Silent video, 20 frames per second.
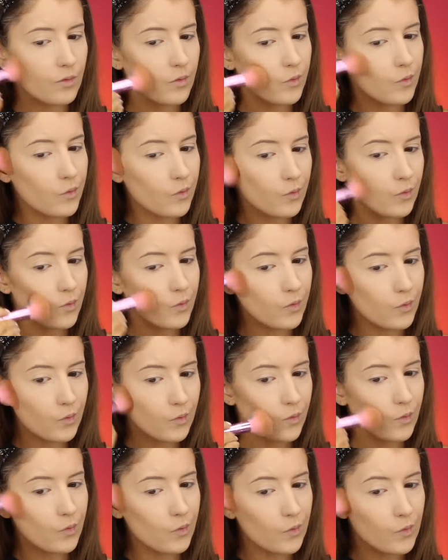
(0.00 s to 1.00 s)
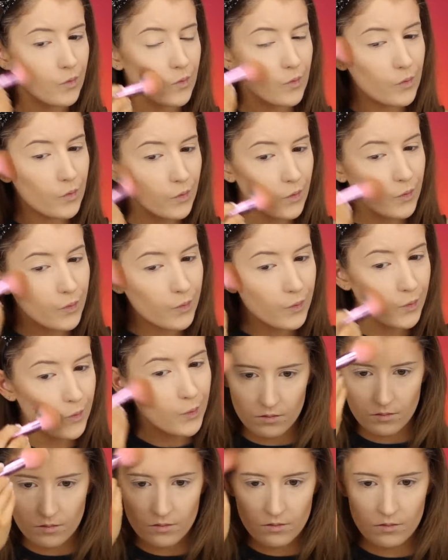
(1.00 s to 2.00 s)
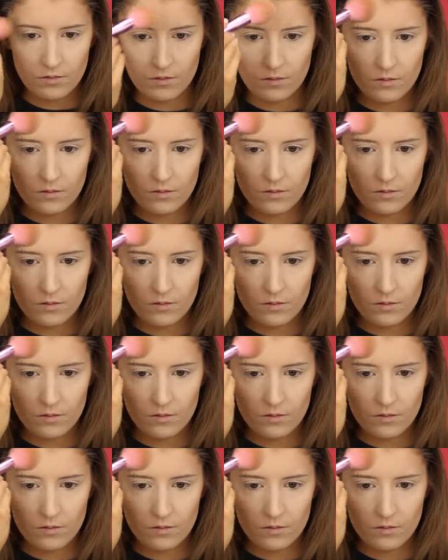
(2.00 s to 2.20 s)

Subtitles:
(no one is talking)